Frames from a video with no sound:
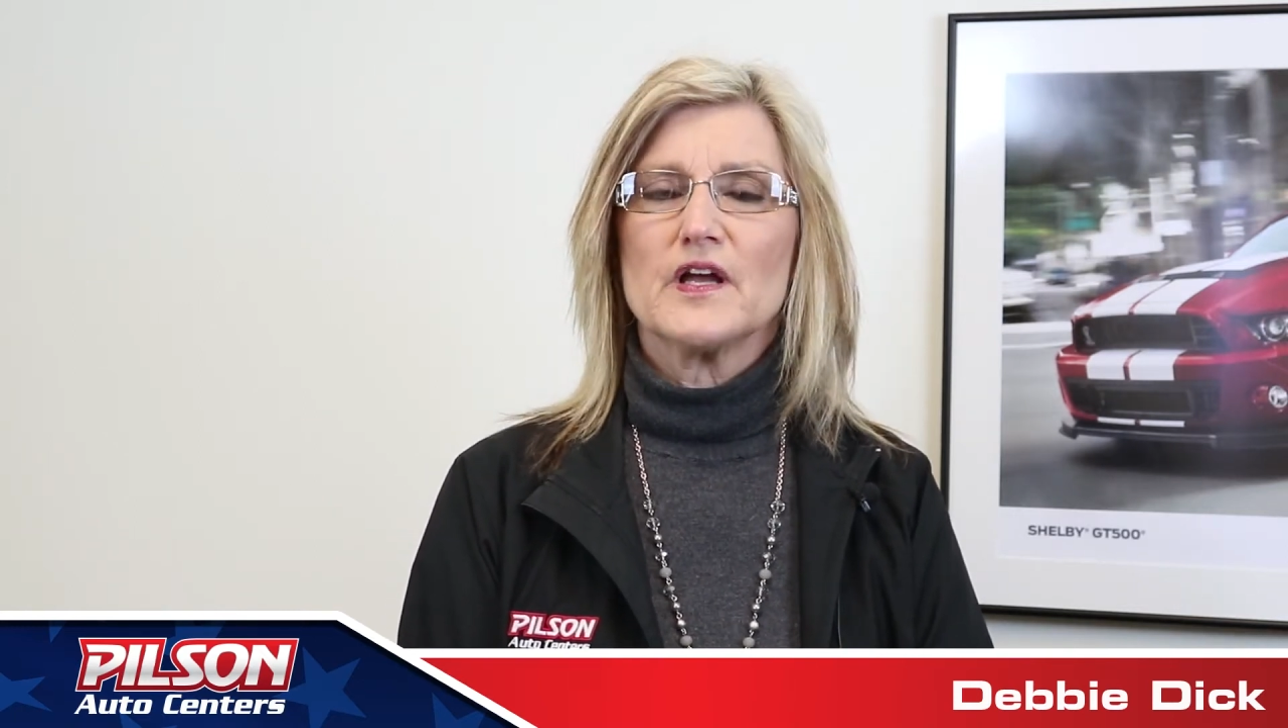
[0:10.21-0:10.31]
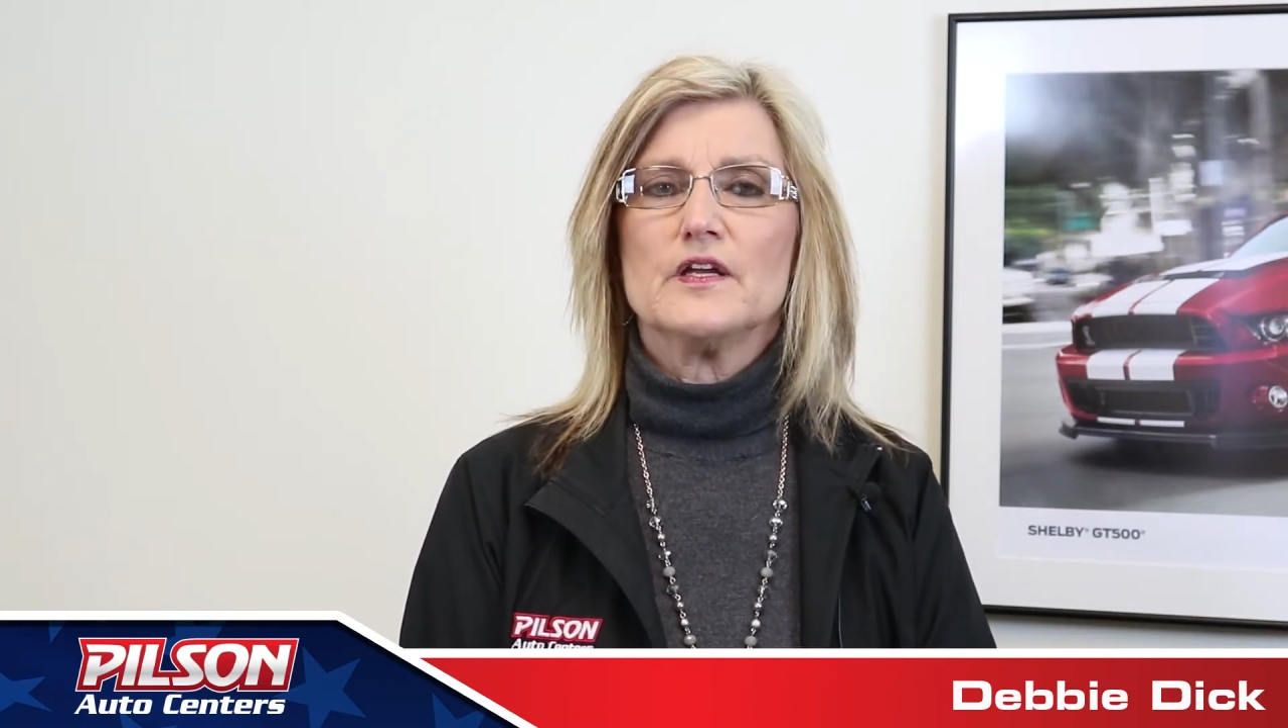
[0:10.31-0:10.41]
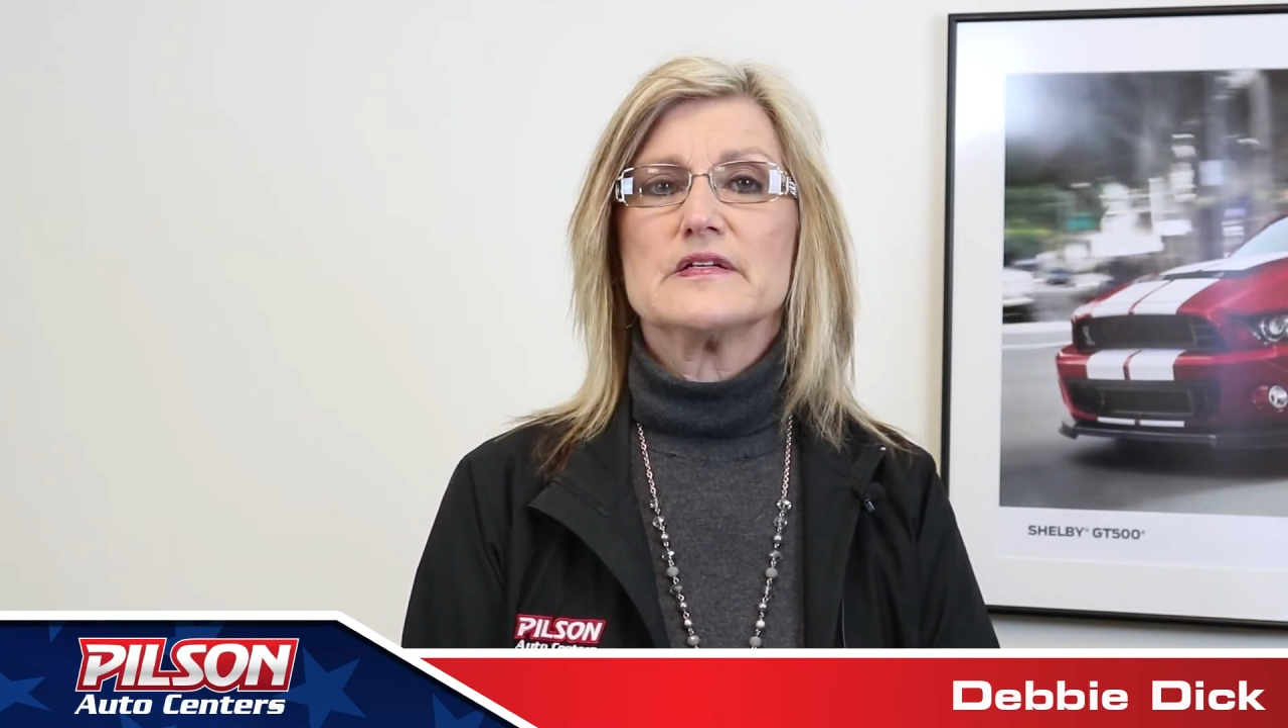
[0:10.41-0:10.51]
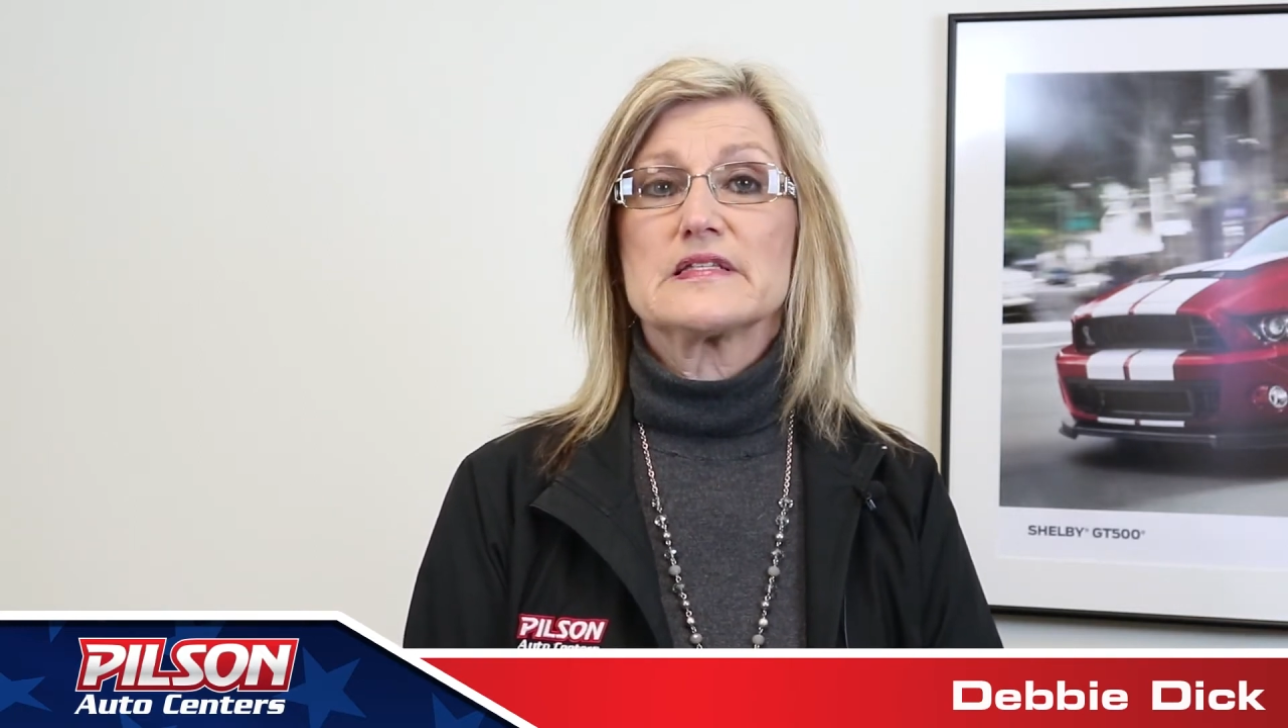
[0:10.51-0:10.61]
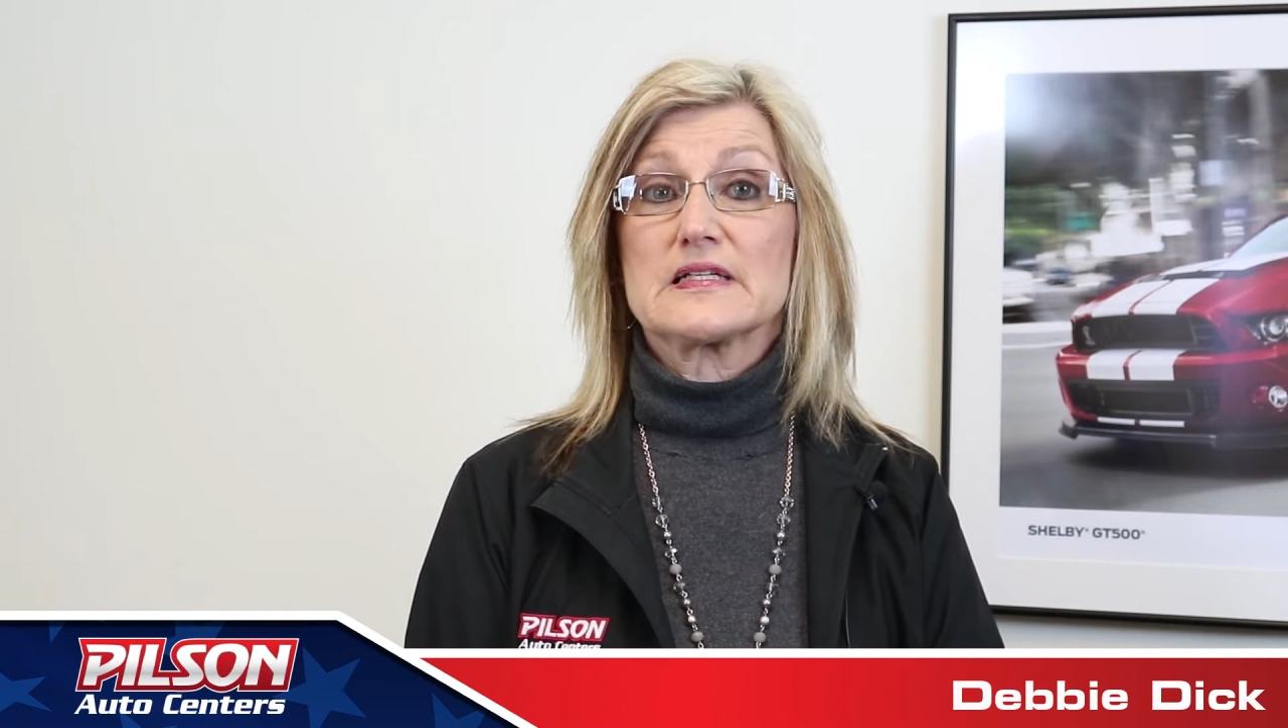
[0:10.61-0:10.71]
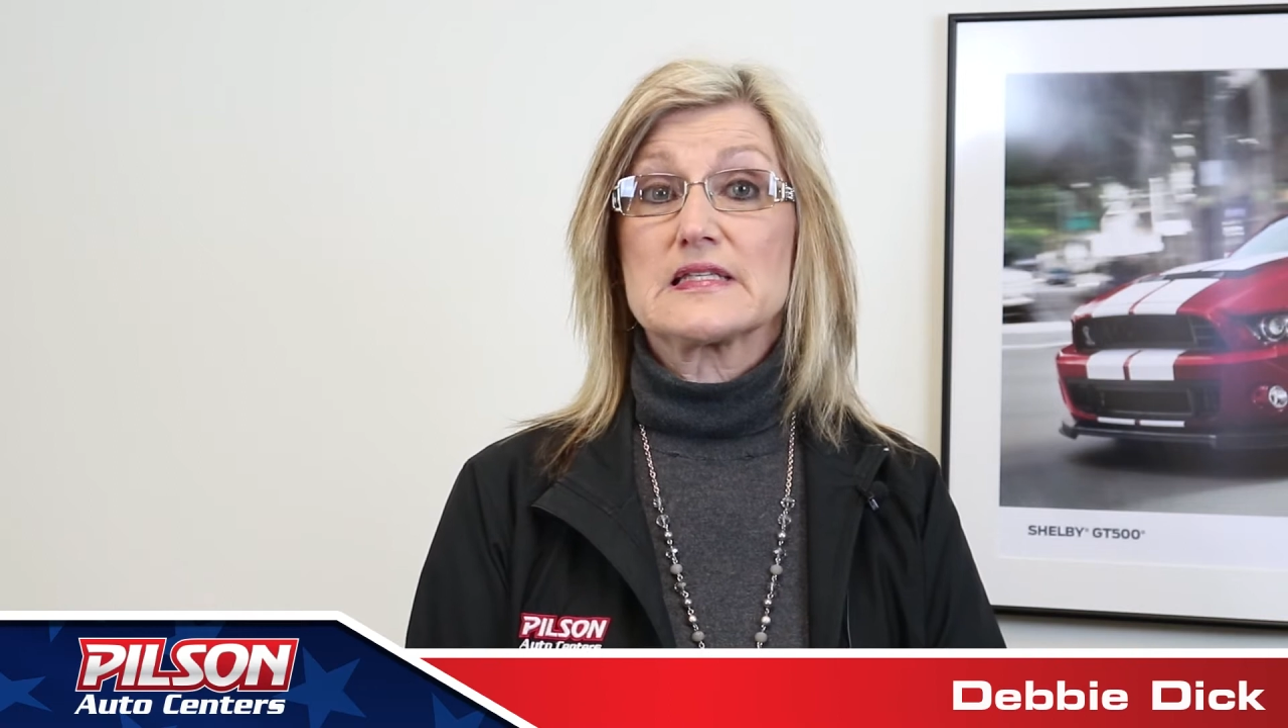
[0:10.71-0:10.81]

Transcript: want you to